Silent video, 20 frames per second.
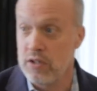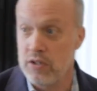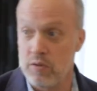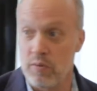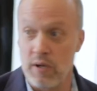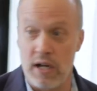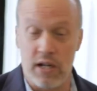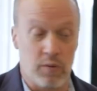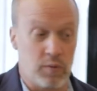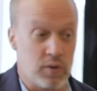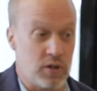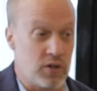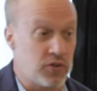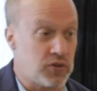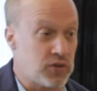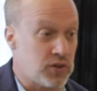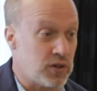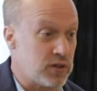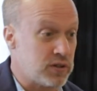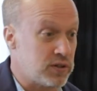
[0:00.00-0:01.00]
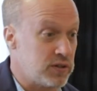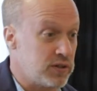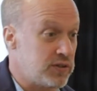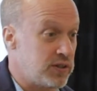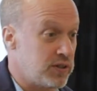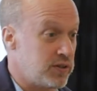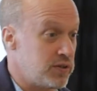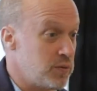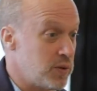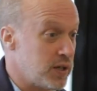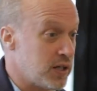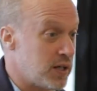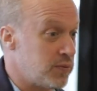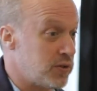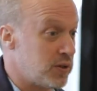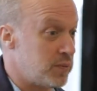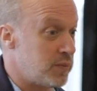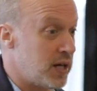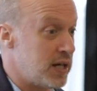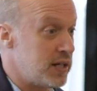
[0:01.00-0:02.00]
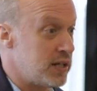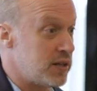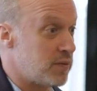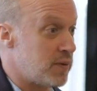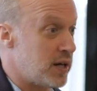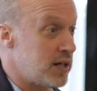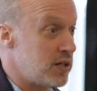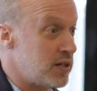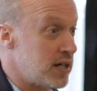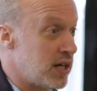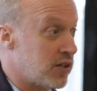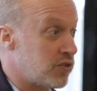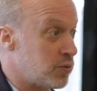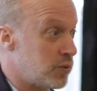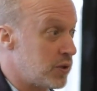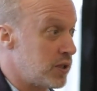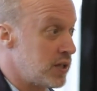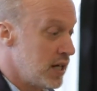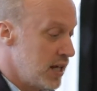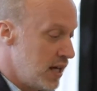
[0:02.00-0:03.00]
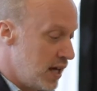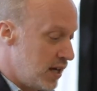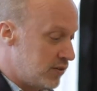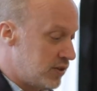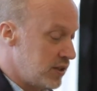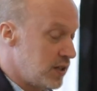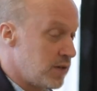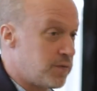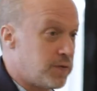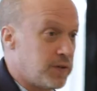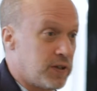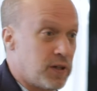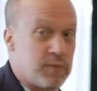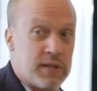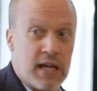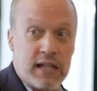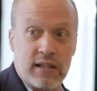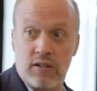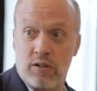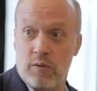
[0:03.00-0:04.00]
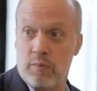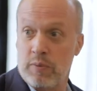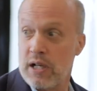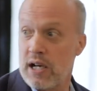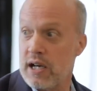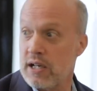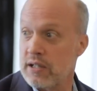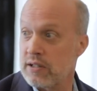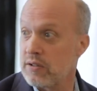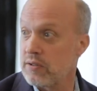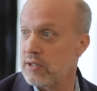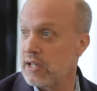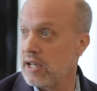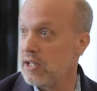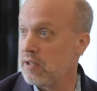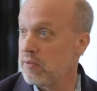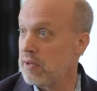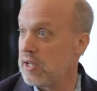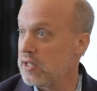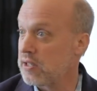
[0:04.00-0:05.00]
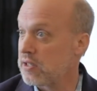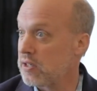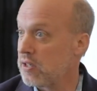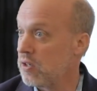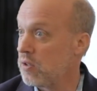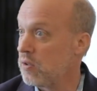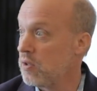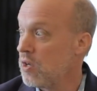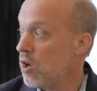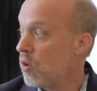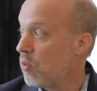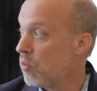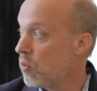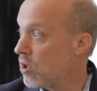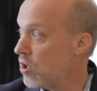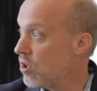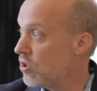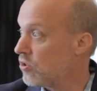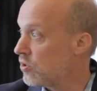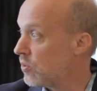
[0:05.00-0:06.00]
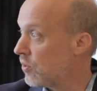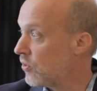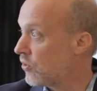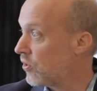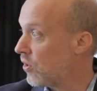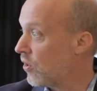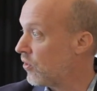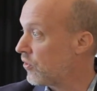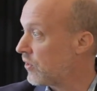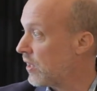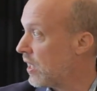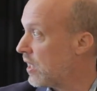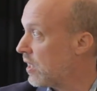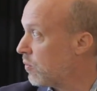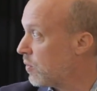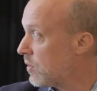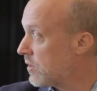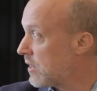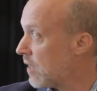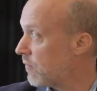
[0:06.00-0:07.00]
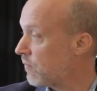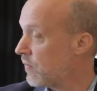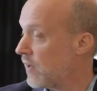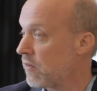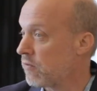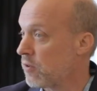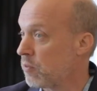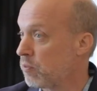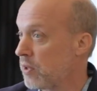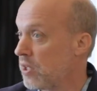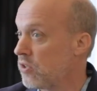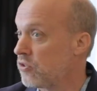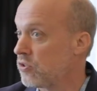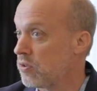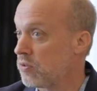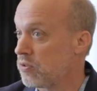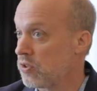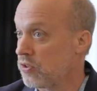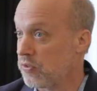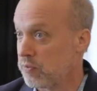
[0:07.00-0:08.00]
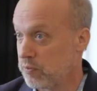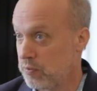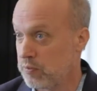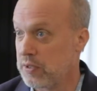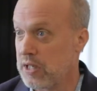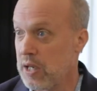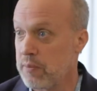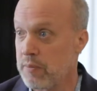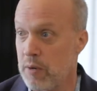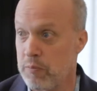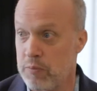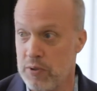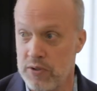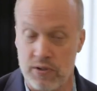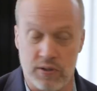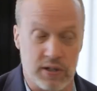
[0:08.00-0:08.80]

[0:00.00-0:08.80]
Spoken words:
You write a word, circle until a new one comes in mind, and then write your next word until you fill up that little block. Okay, you ready to go? Words you associate it with that favorite place you just came up with,